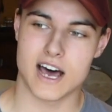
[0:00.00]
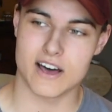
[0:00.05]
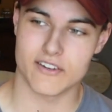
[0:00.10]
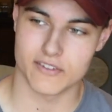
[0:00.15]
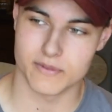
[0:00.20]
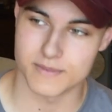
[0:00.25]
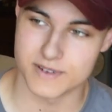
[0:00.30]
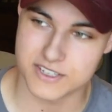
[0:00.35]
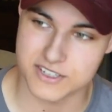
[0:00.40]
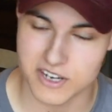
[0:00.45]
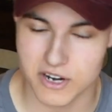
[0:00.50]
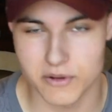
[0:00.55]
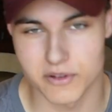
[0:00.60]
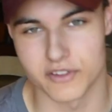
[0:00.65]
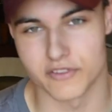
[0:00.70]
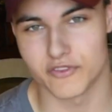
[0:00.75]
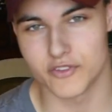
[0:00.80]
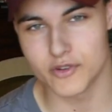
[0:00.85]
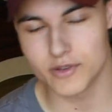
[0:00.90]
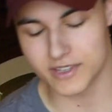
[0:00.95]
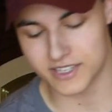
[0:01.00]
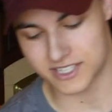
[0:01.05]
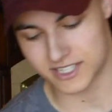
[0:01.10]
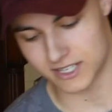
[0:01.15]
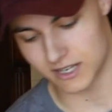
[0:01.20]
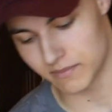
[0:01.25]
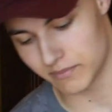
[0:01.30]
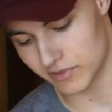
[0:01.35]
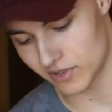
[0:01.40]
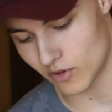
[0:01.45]
off, I'm gonna start with a few of the
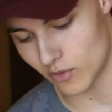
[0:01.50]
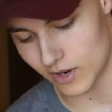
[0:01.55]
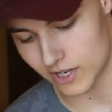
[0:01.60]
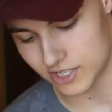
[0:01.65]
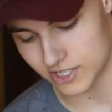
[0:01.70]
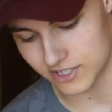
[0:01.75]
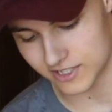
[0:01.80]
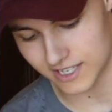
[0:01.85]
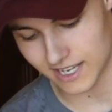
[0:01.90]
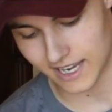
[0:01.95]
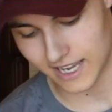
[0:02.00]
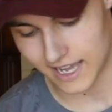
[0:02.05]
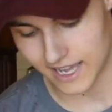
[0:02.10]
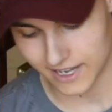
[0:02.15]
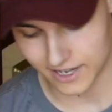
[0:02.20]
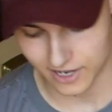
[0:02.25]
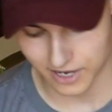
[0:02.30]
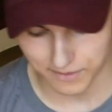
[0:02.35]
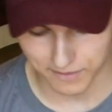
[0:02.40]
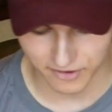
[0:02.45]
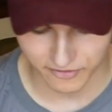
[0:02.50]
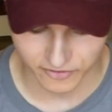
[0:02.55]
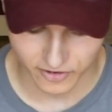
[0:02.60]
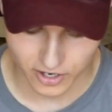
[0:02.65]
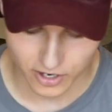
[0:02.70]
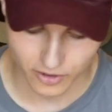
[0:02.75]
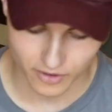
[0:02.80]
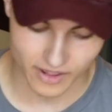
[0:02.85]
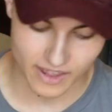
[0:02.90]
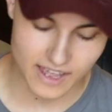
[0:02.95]
simpler questions I got here on my
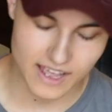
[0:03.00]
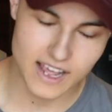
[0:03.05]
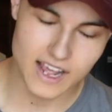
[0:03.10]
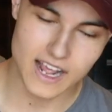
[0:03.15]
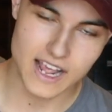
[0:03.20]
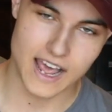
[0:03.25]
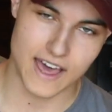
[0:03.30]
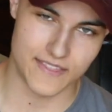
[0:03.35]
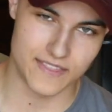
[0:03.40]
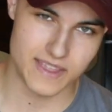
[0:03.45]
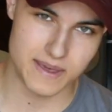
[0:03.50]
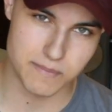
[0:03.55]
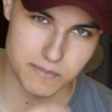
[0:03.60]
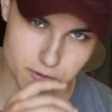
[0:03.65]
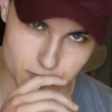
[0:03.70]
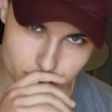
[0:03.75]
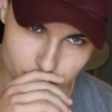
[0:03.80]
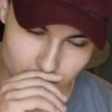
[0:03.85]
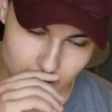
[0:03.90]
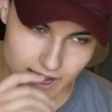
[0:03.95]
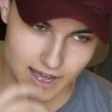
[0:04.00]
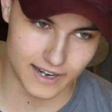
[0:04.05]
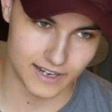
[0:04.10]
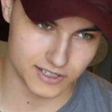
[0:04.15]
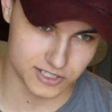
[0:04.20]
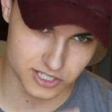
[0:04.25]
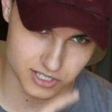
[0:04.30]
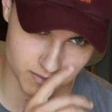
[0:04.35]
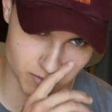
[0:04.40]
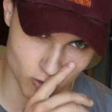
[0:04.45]
phone, and then move on
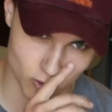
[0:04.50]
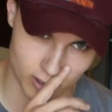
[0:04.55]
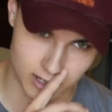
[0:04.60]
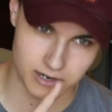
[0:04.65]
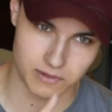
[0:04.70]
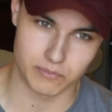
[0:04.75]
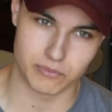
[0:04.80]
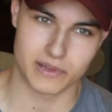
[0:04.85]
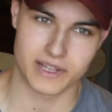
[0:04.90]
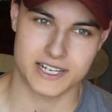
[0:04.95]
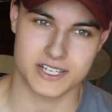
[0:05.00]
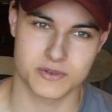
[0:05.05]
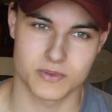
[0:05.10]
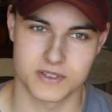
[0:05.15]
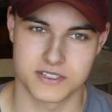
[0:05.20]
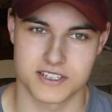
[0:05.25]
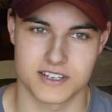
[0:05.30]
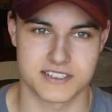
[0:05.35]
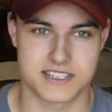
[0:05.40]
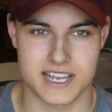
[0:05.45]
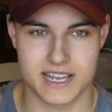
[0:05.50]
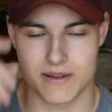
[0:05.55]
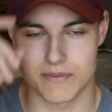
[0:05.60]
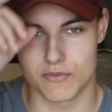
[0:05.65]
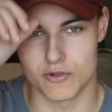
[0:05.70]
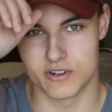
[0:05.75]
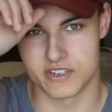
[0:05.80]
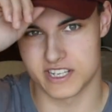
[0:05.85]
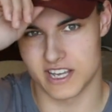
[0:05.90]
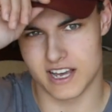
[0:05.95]
into the more complex ones that'll take
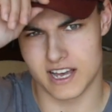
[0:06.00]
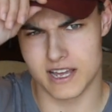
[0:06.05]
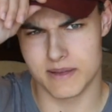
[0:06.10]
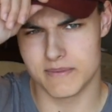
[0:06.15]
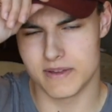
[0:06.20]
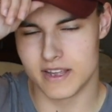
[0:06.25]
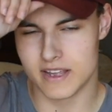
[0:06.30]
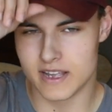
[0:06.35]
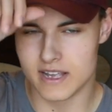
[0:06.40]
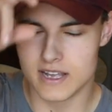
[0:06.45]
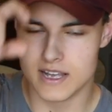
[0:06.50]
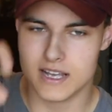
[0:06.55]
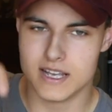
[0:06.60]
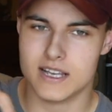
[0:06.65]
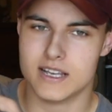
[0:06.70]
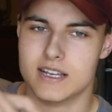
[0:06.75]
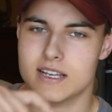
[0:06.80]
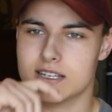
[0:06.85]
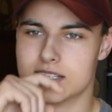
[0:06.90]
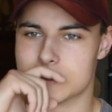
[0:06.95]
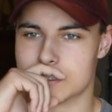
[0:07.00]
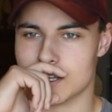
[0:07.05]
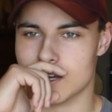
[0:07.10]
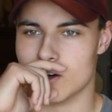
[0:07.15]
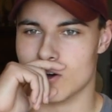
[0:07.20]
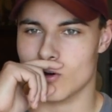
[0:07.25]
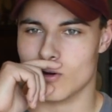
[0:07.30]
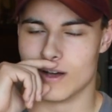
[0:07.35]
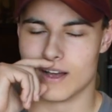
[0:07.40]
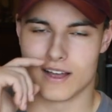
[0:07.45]
up more time.
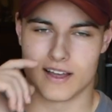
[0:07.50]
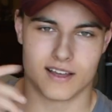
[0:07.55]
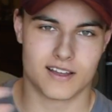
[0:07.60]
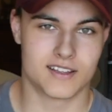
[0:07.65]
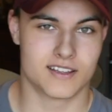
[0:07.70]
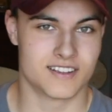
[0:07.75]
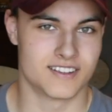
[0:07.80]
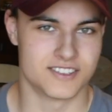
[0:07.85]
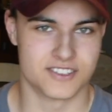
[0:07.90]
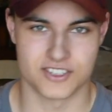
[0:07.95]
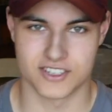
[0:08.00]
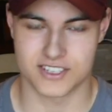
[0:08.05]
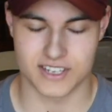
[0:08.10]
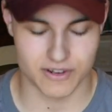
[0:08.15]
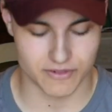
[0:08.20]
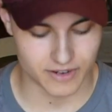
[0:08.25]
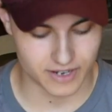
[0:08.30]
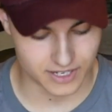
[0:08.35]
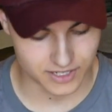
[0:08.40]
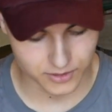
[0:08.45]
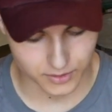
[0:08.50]
So let's just get right